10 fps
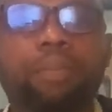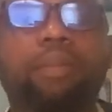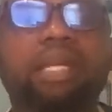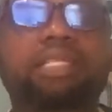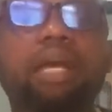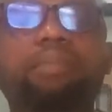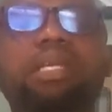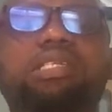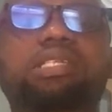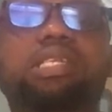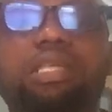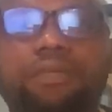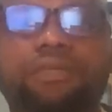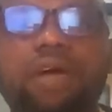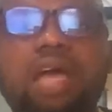But by the time they
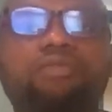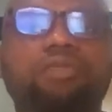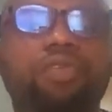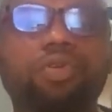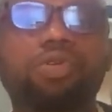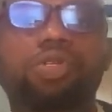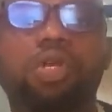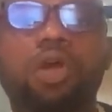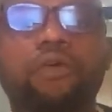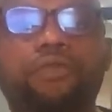see 5 reviews